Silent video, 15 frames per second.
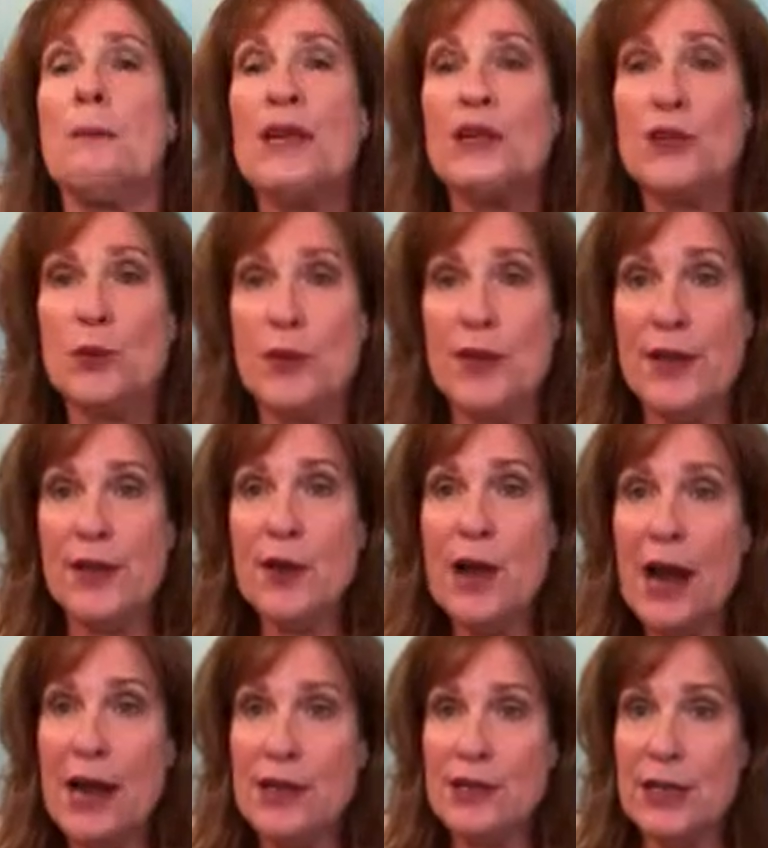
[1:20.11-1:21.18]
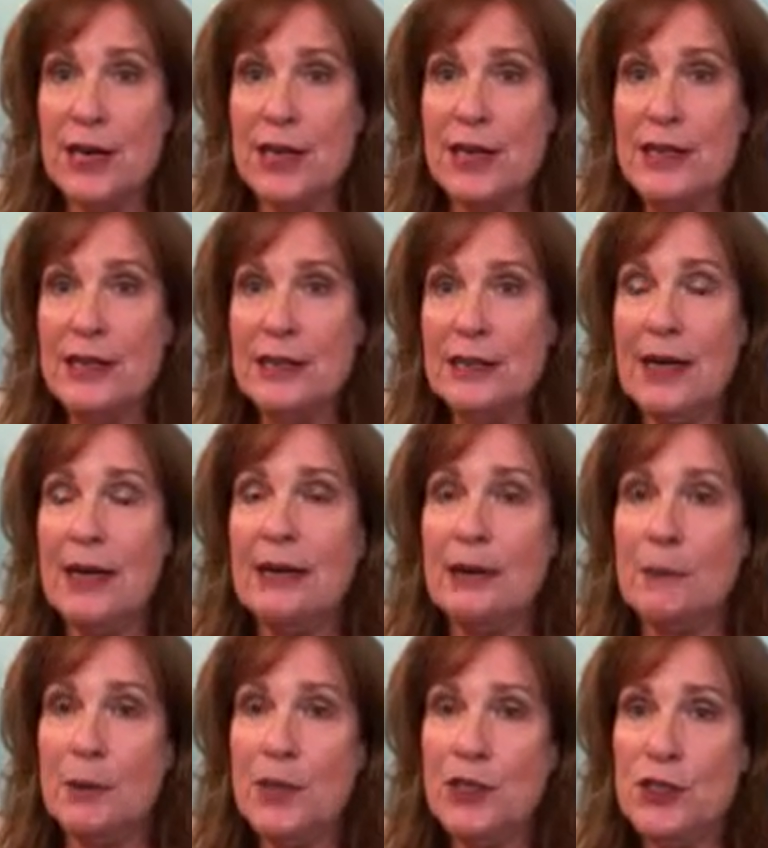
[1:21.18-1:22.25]
Be sure that you're hydrated. And
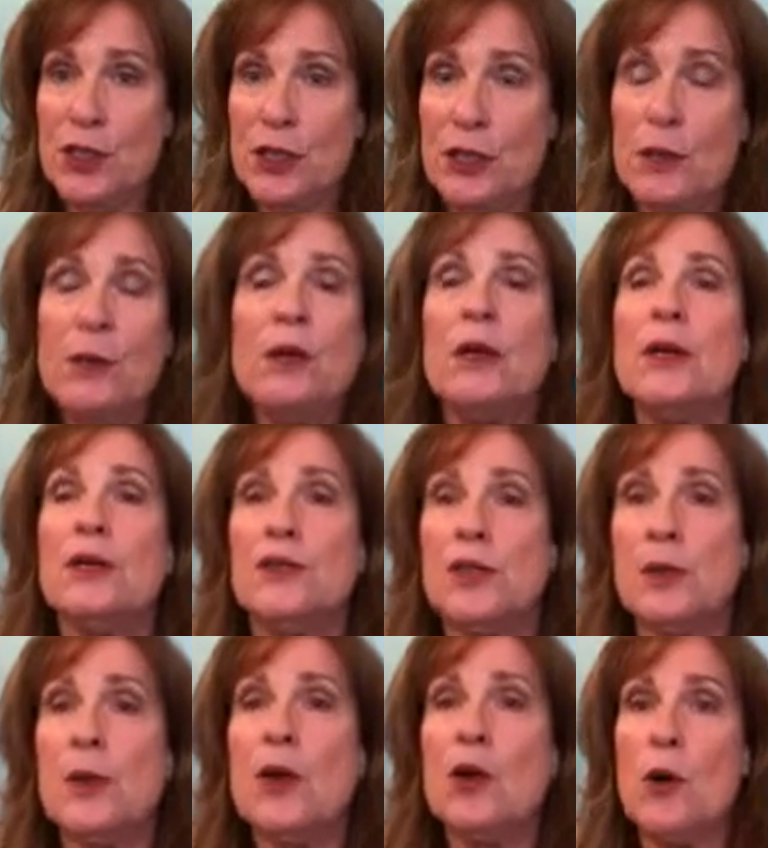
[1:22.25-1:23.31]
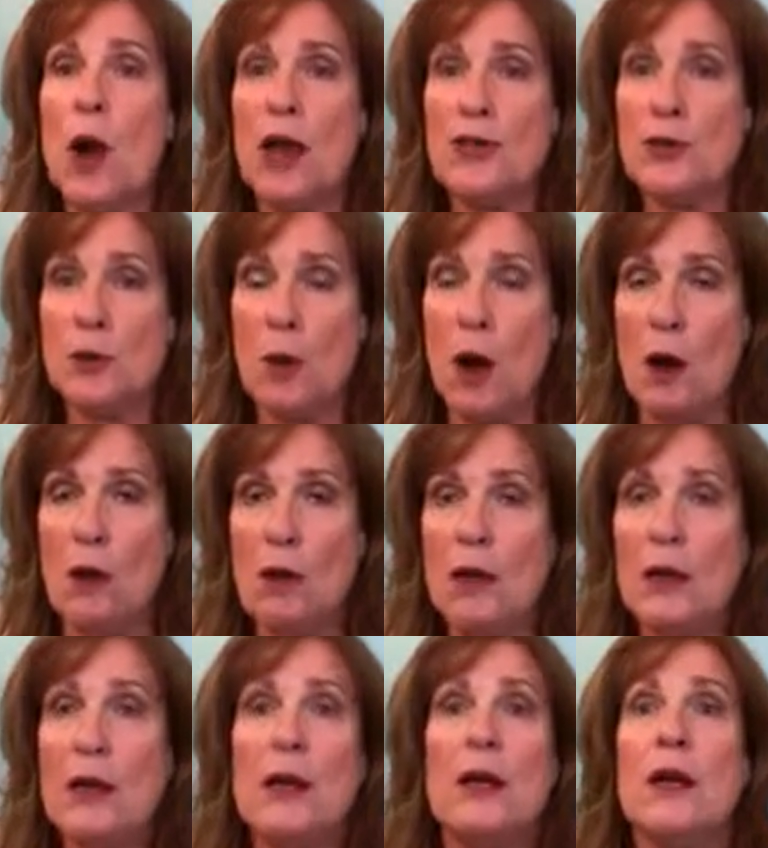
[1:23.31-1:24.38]
number two, do a cross crawl.
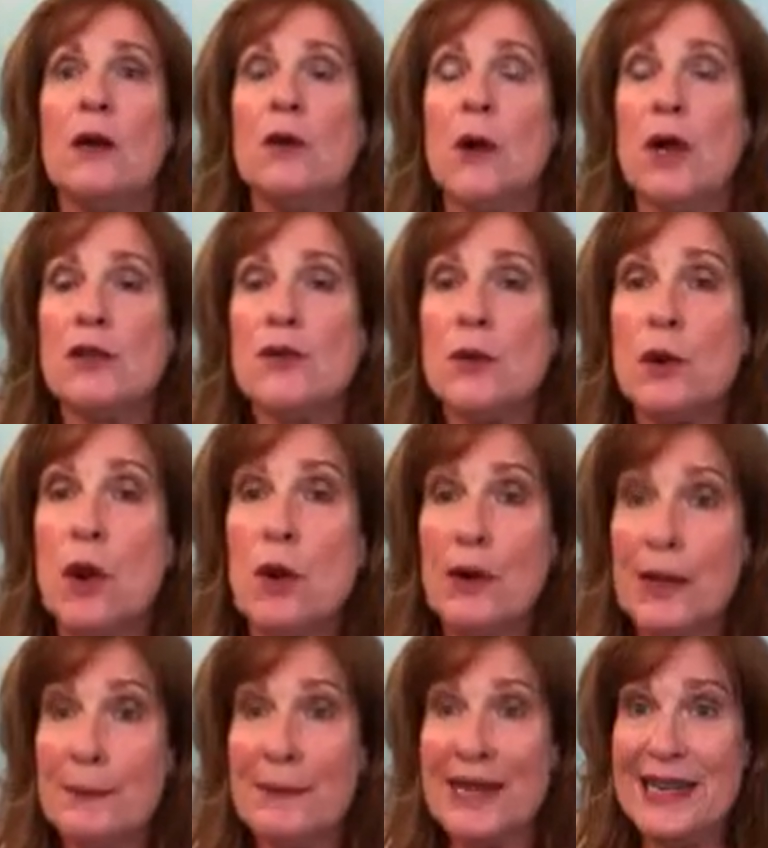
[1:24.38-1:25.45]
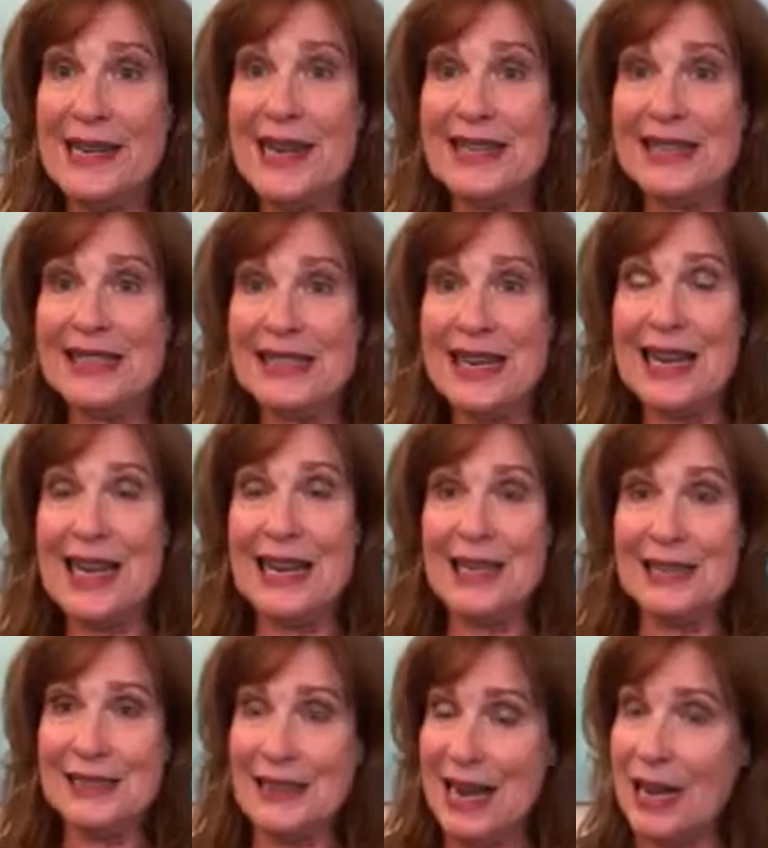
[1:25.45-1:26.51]
Cross crawl can be done
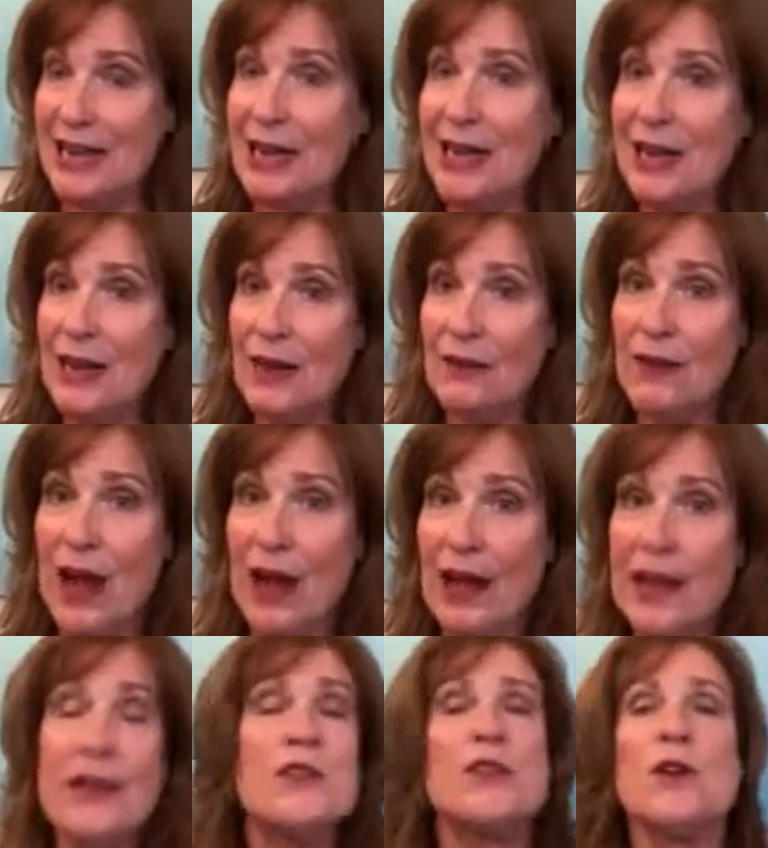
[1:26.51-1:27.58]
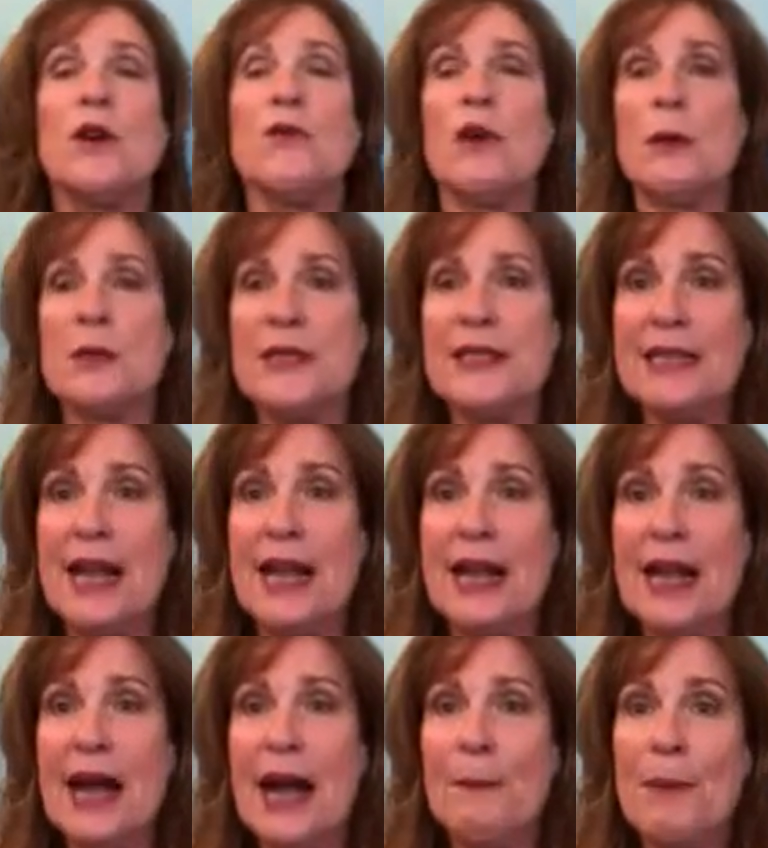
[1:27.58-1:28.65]
sitting, standing, lying. So if I were
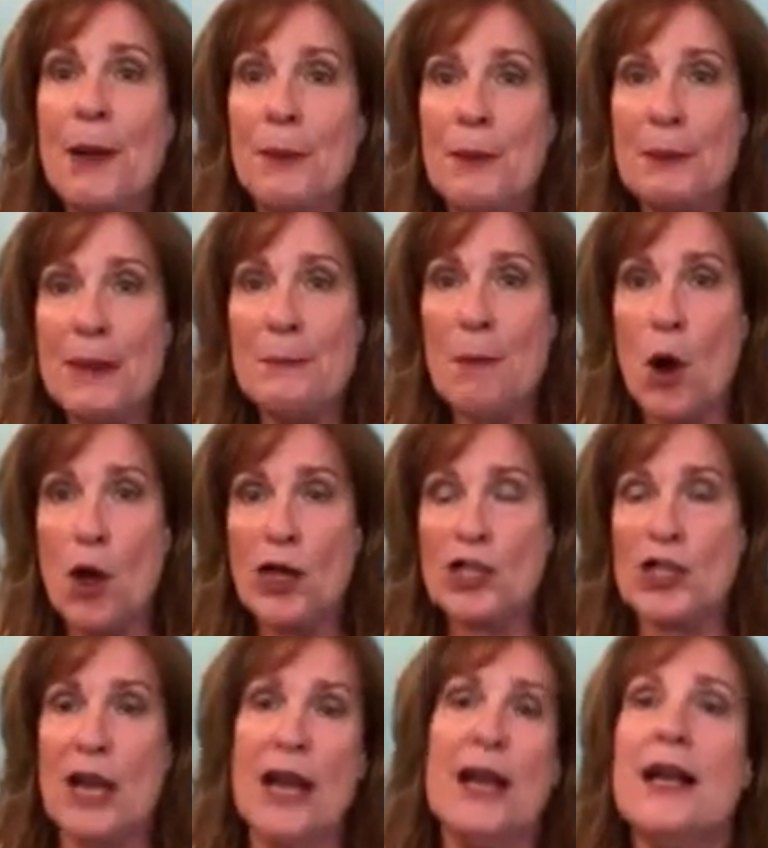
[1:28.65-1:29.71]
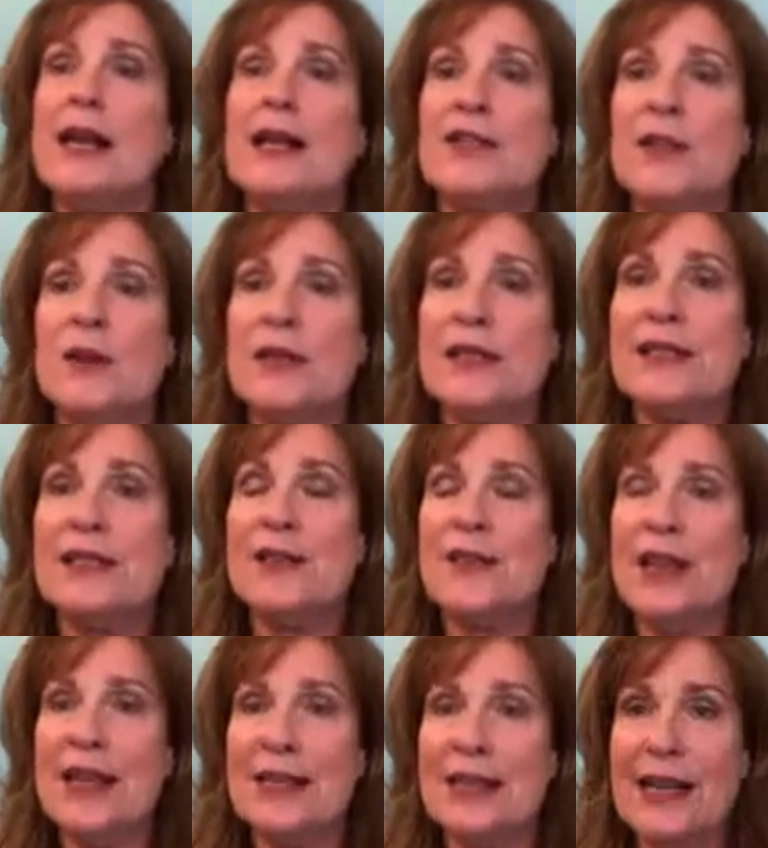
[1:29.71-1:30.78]
standing up, I would be marching. So let's do
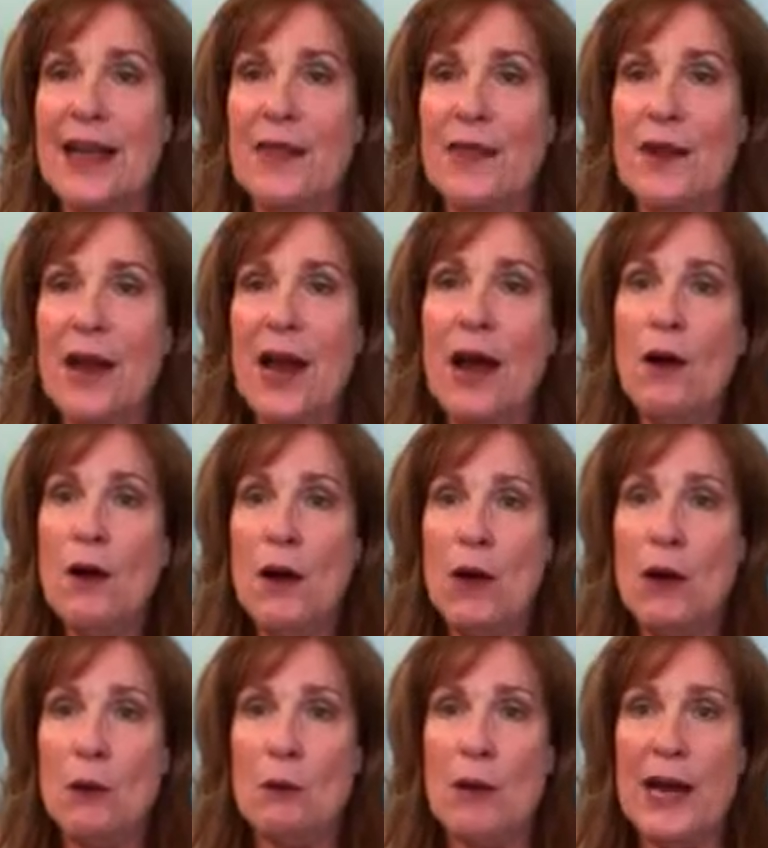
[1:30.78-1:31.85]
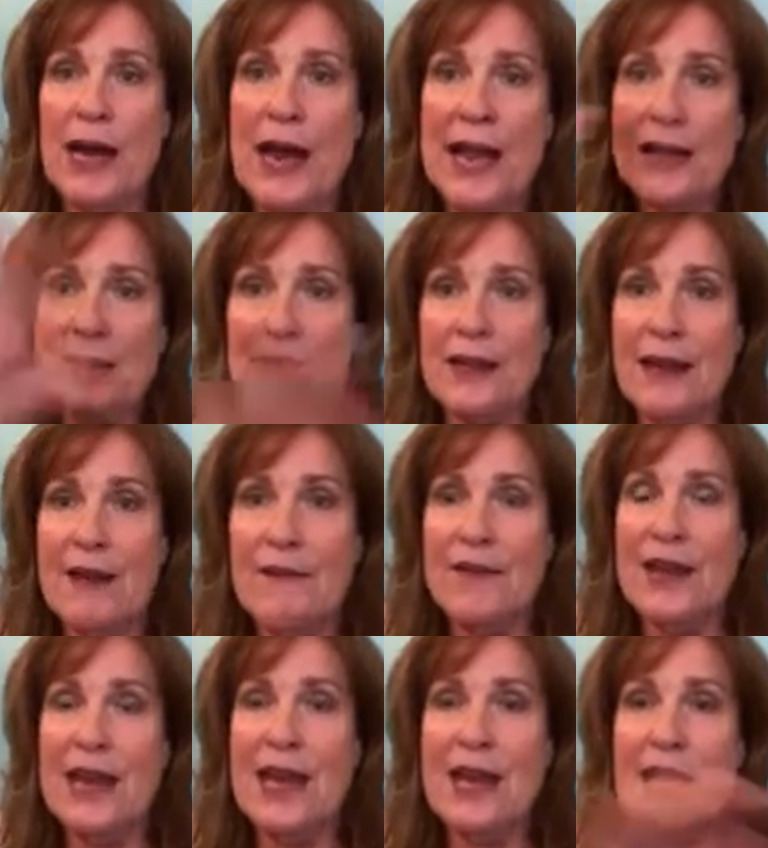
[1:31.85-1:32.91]
that together now. Right hand to
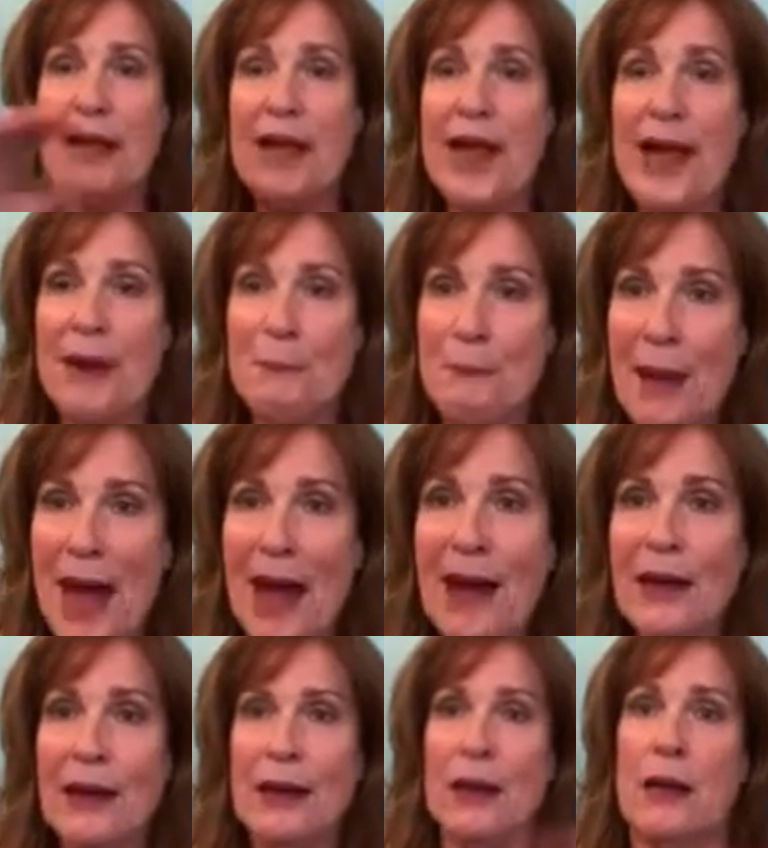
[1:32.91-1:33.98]
left knee and back.